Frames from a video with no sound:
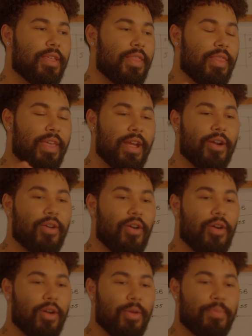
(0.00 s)
there
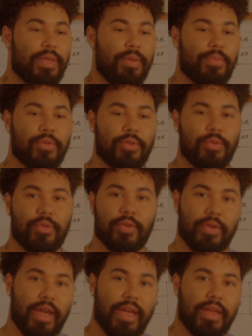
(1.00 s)
are people who
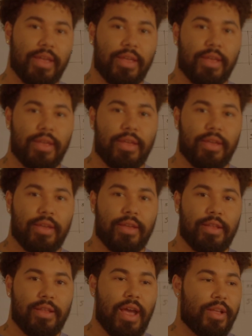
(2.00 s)
create
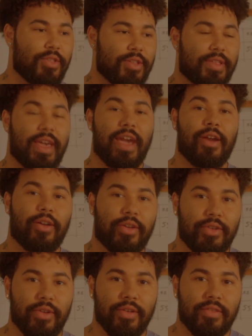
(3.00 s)
not just
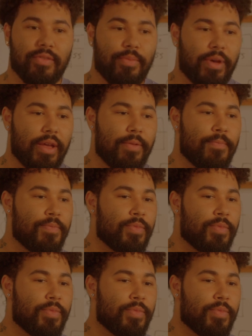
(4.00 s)
characters, but